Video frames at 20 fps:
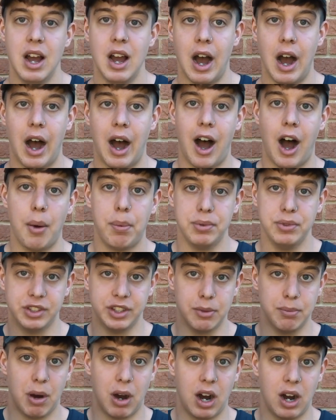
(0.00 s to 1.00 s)
up
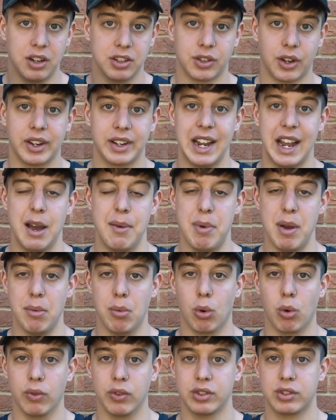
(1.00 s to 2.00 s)
into the bar, so I can get a bit
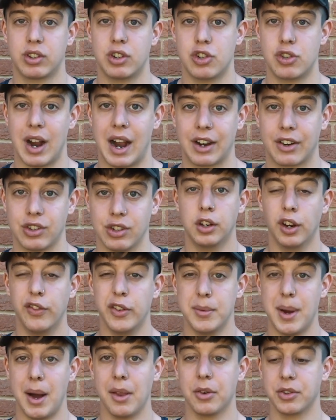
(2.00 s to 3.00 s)
more of a contraction. Good
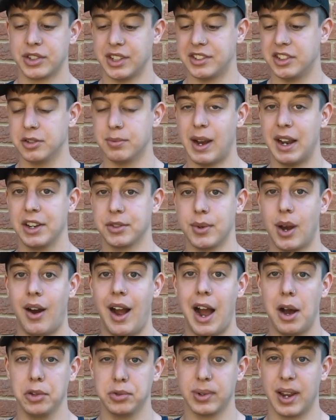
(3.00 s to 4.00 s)
thing about the resistance band as well, it
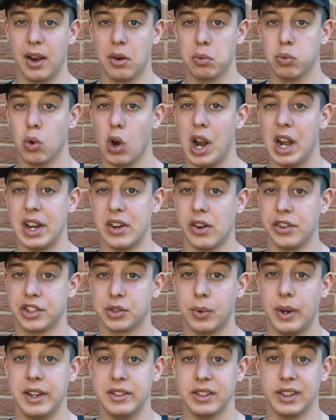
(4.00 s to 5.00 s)
helps me get a really nice
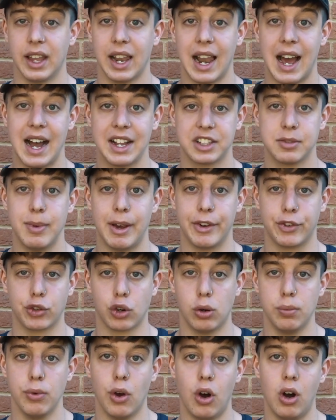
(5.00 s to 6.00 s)
squeeze on the lat to make
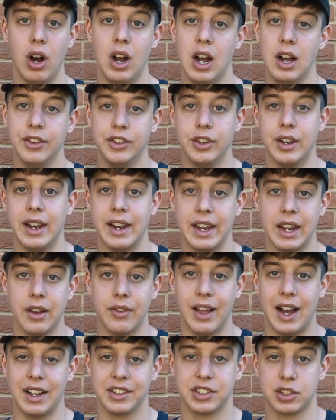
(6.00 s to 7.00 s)
sure I'm not doing any
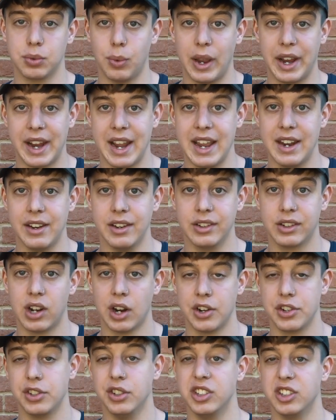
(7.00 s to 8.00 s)
of that swinging and
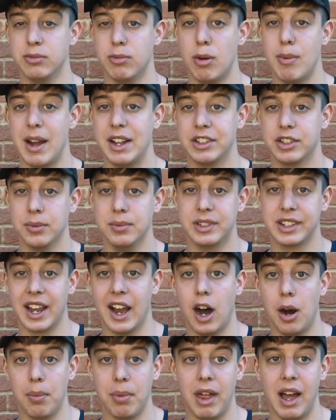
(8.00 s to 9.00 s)
kind of using the momentum to
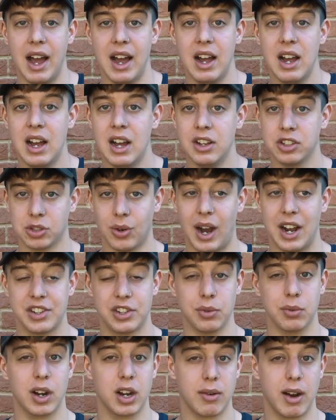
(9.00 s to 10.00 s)
get up there. So I
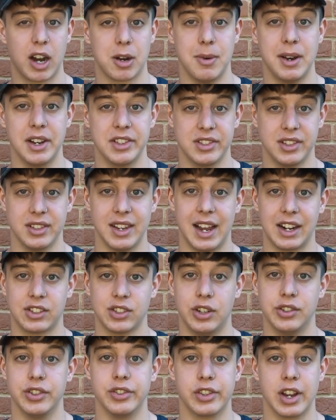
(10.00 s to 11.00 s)
actually really recommend this as an
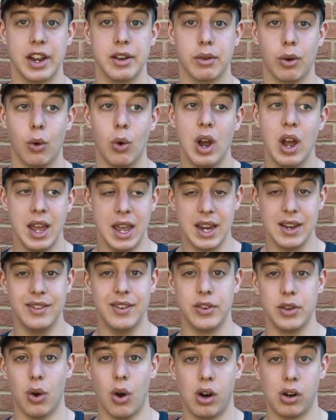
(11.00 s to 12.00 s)
exercise in general, even
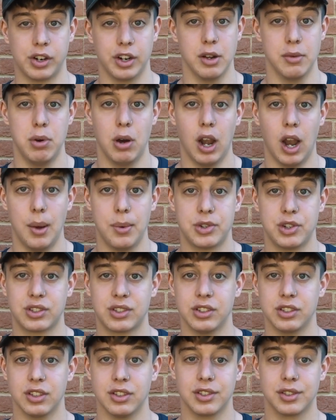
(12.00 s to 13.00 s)
if you are good at pull-ups, just
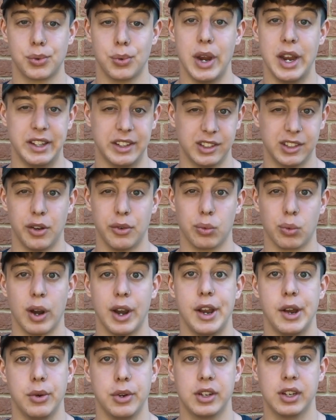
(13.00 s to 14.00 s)
because the squeeze is
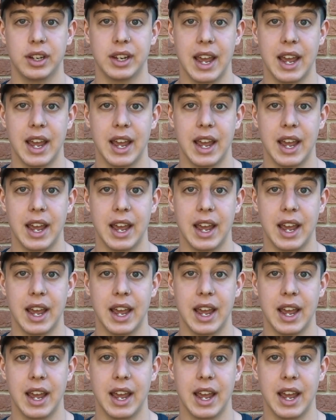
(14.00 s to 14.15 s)
unreal you can